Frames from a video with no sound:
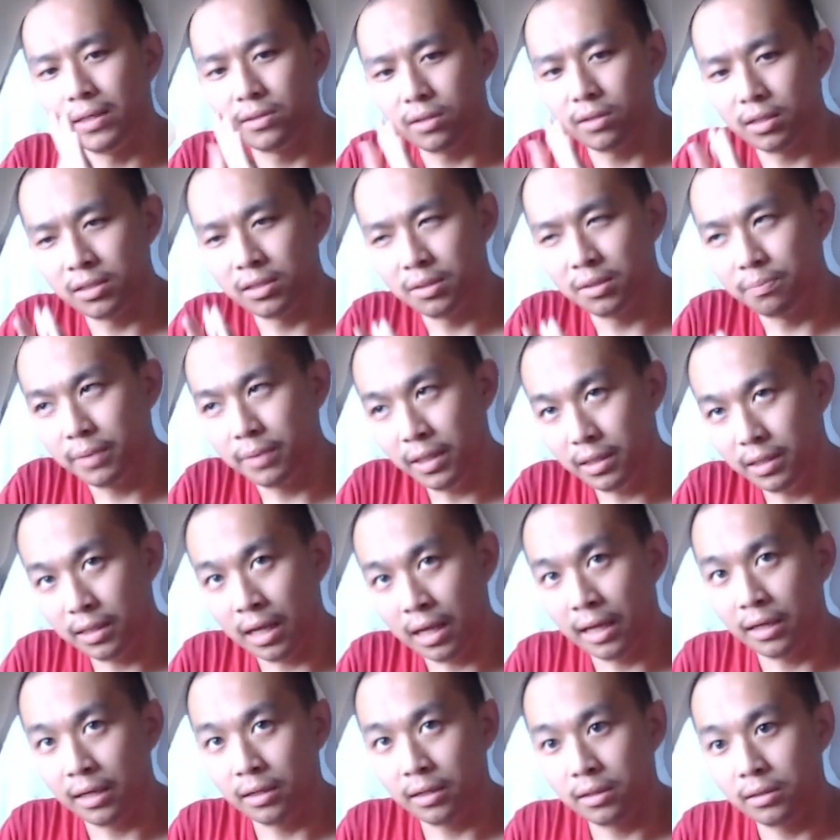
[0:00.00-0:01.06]
a bit
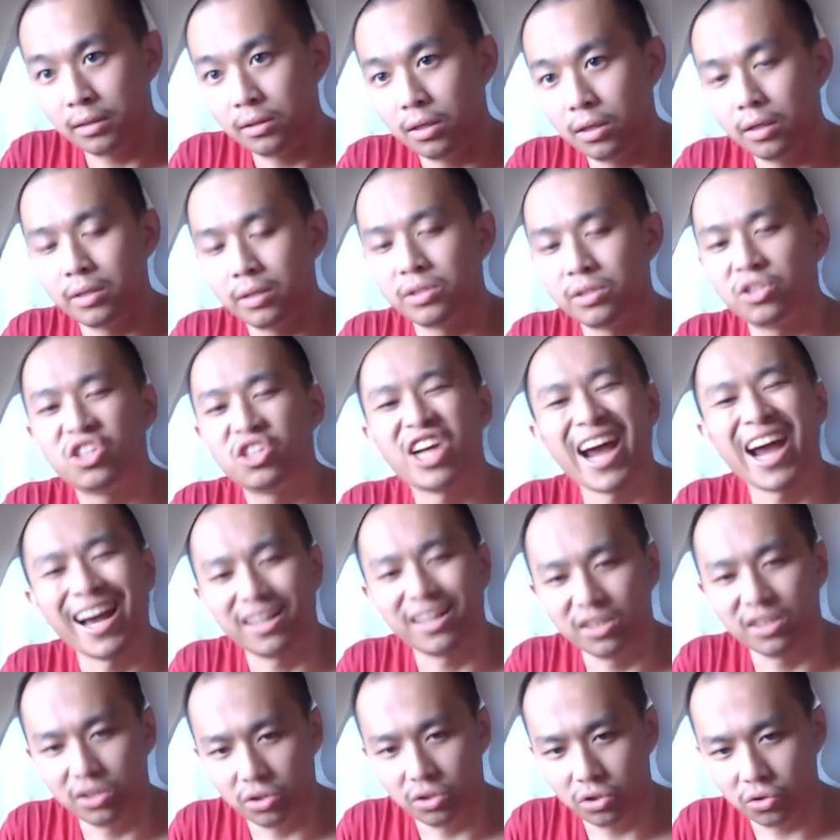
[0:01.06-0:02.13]
like a
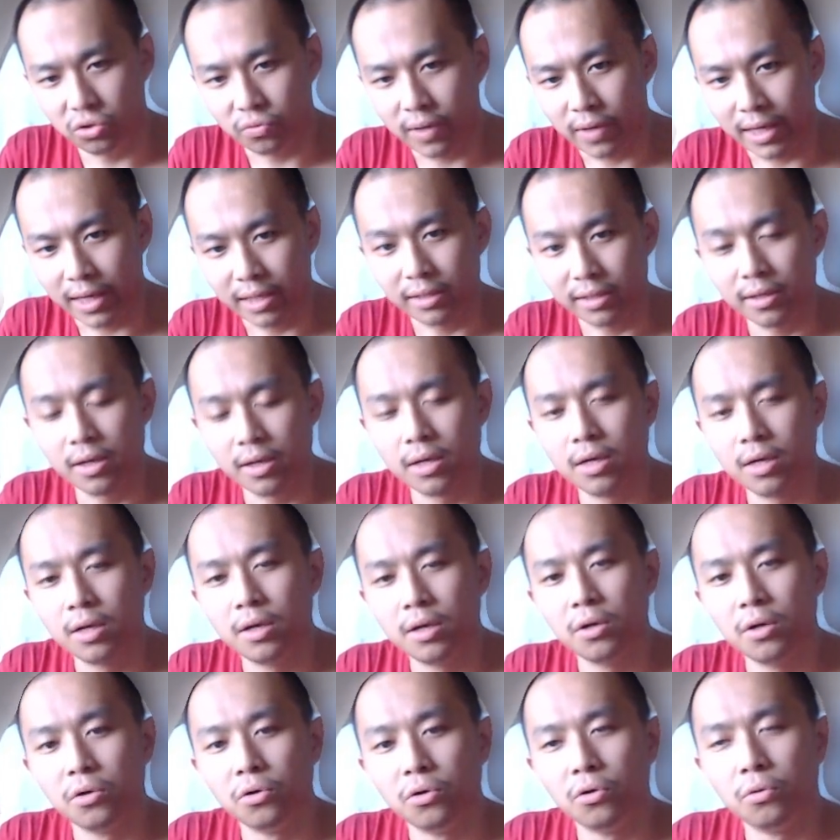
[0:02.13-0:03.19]
challenge, right?
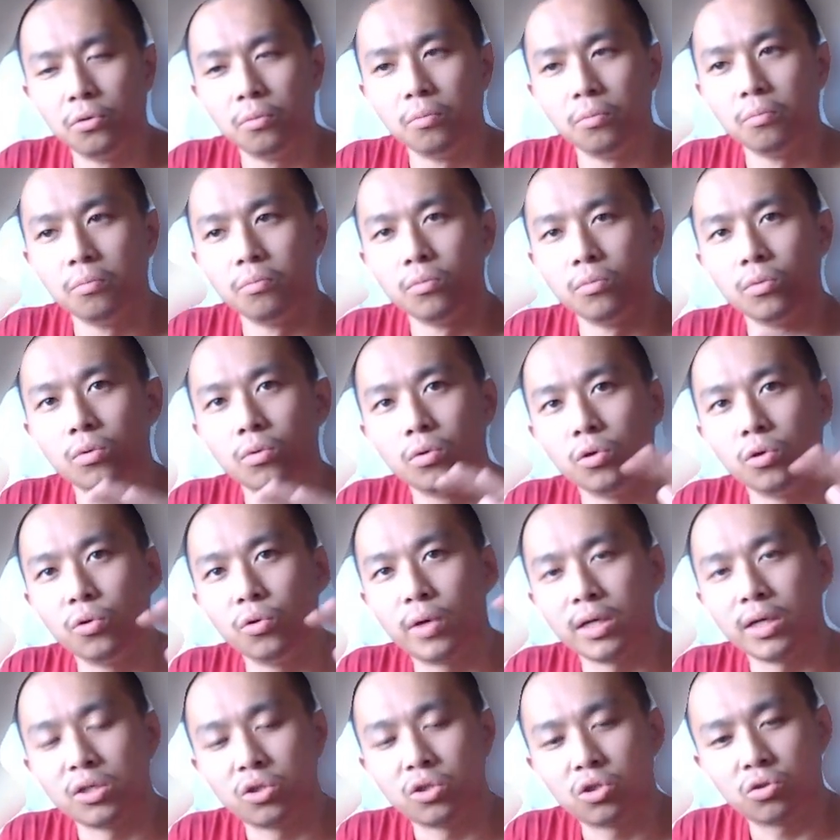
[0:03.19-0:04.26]
You can
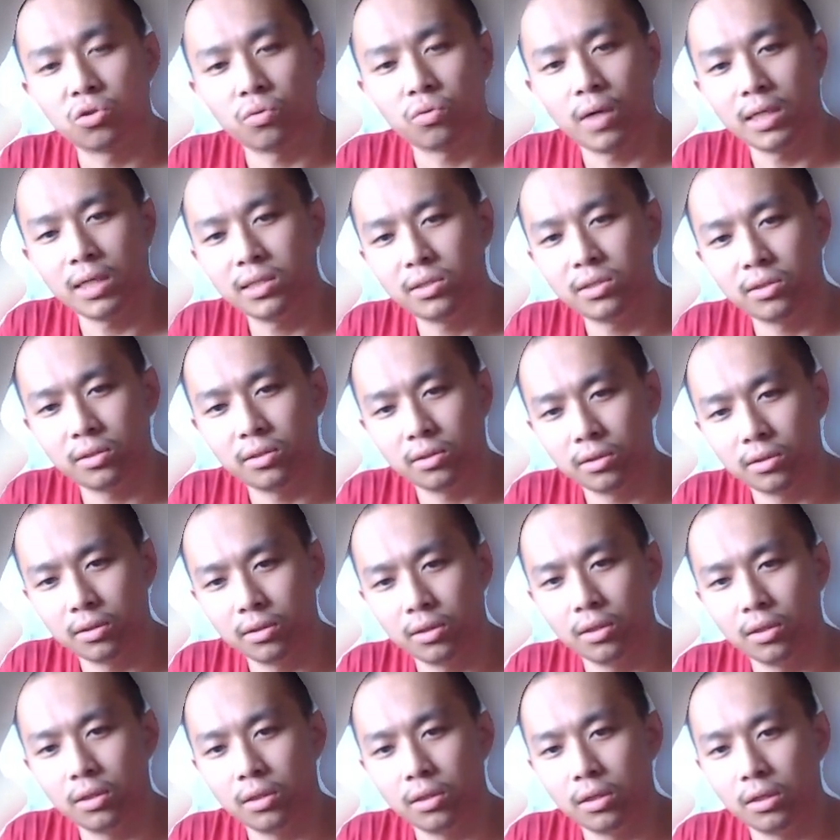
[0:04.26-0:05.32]
trust,
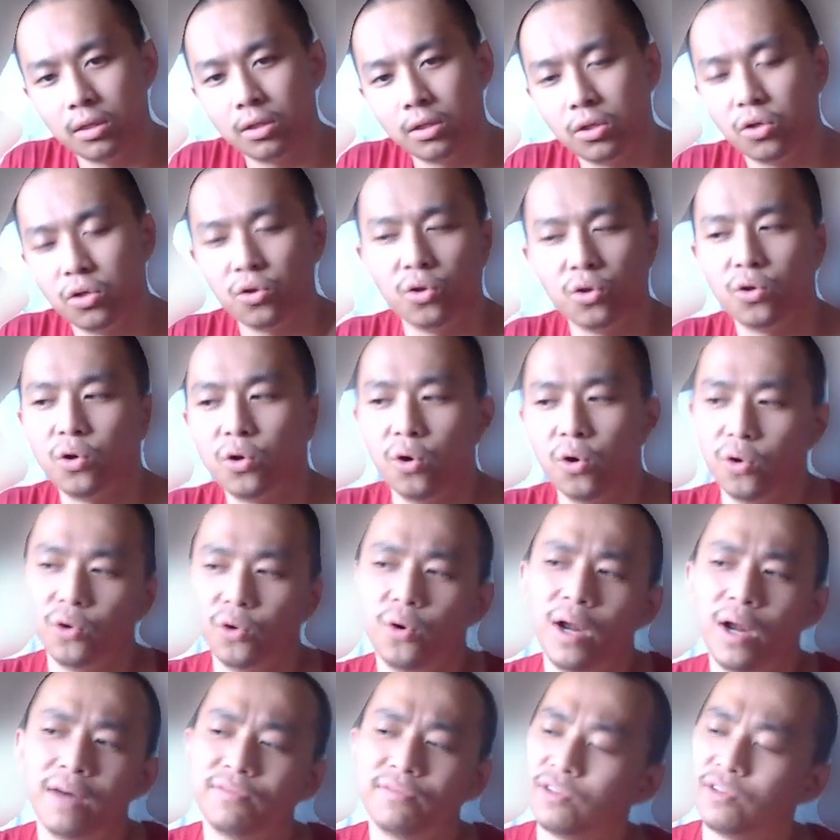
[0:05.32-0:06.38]
you don't
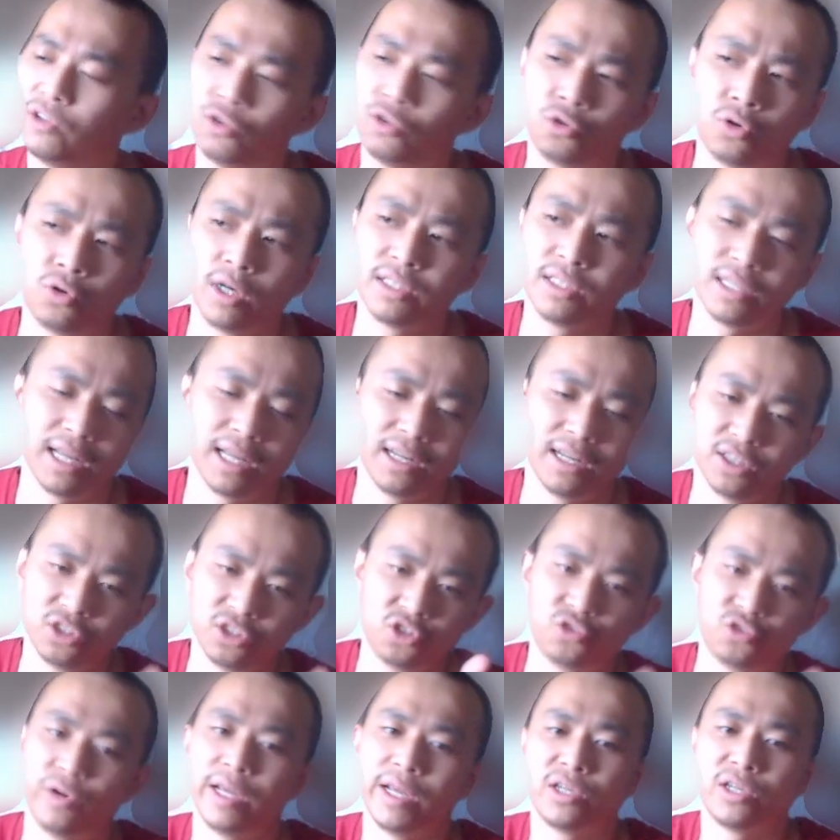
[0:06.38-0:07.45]
have to trust like a
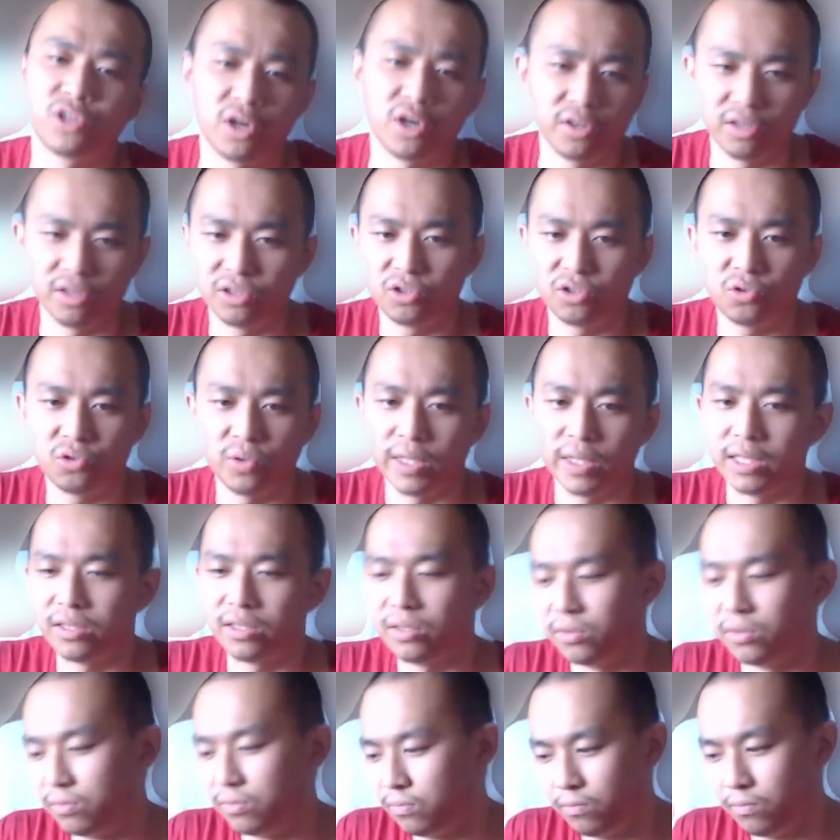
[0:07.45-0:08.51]
stranger on the street to
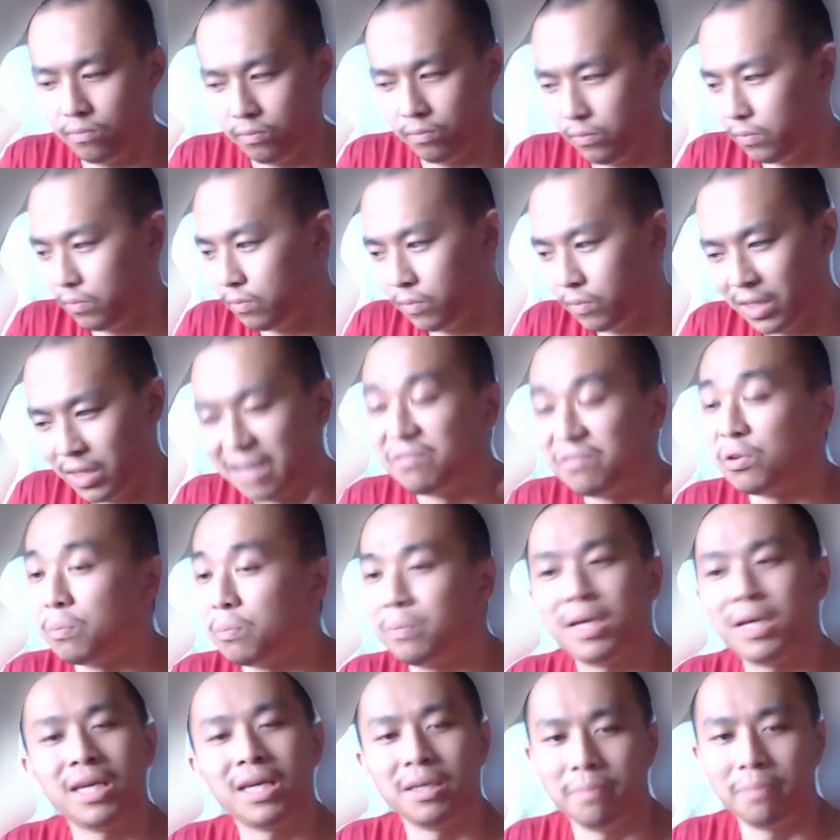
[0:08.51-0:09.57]
give you a
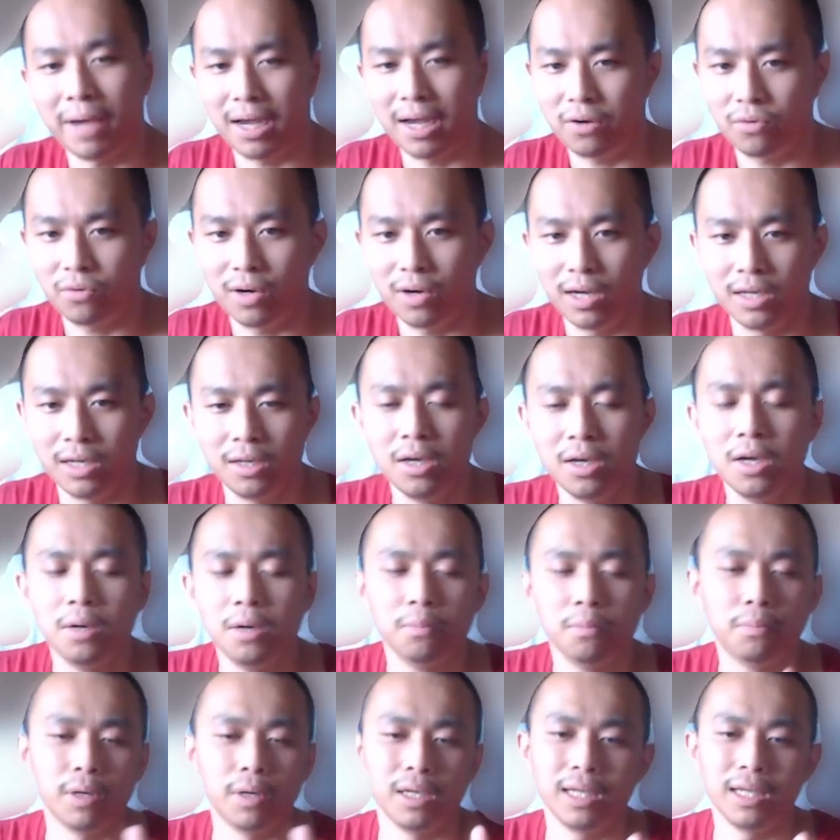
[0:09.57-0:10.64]
piggyback ride,
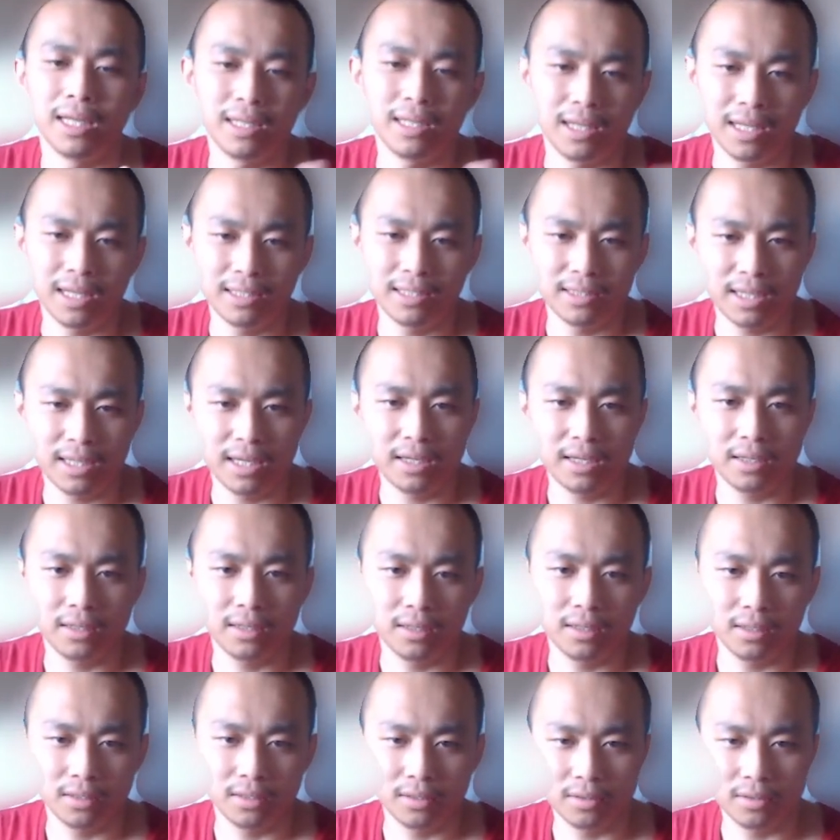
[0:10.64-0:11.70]
but let's say
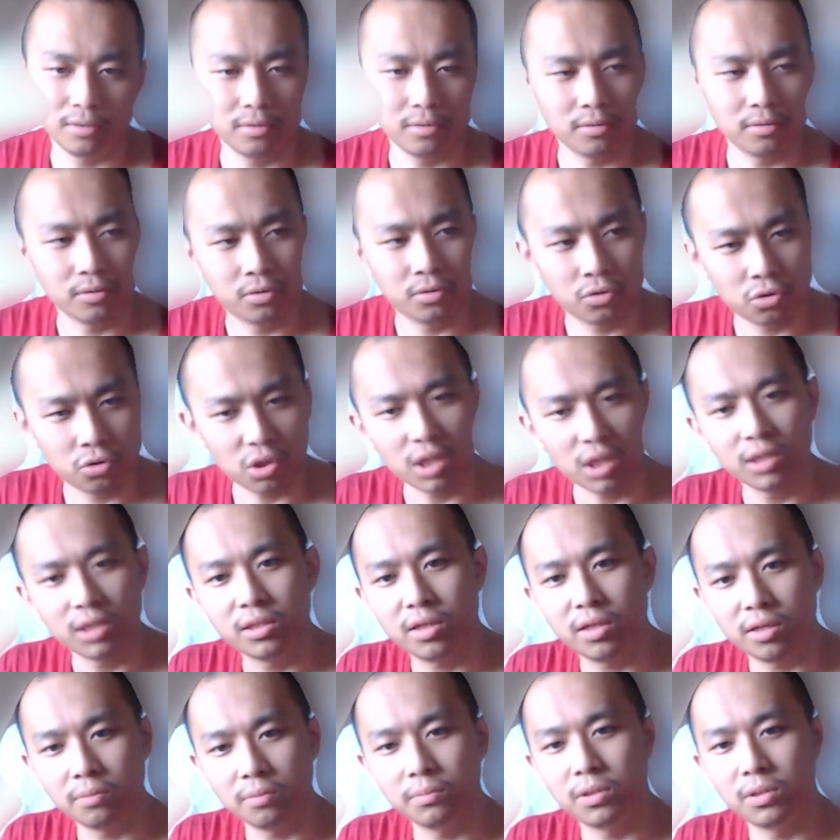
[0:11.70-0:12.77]
trust
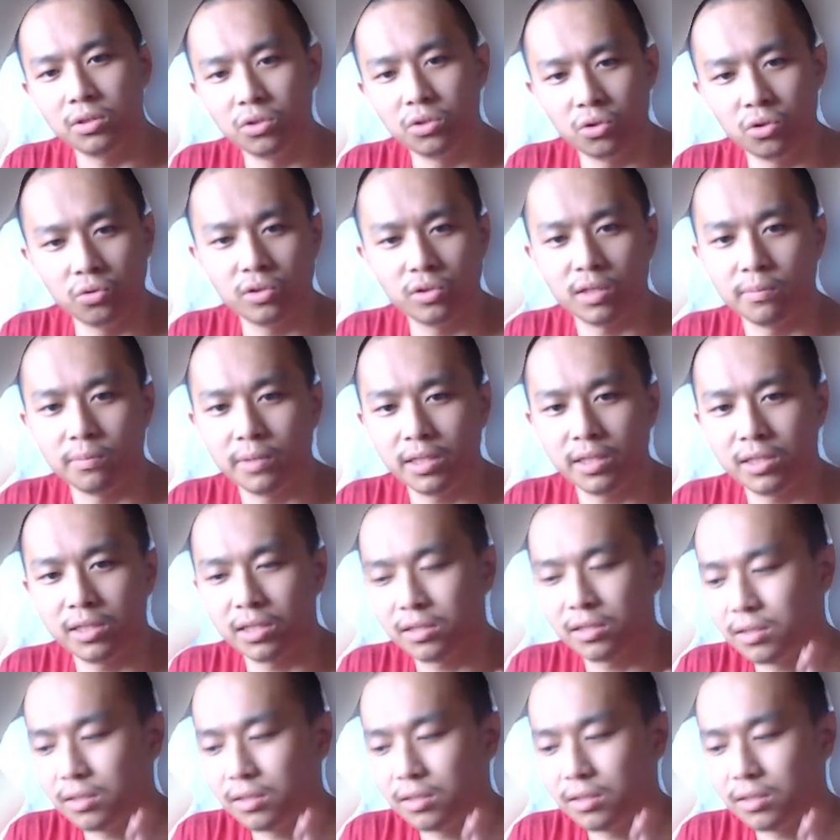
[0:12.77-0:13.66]
them to do something just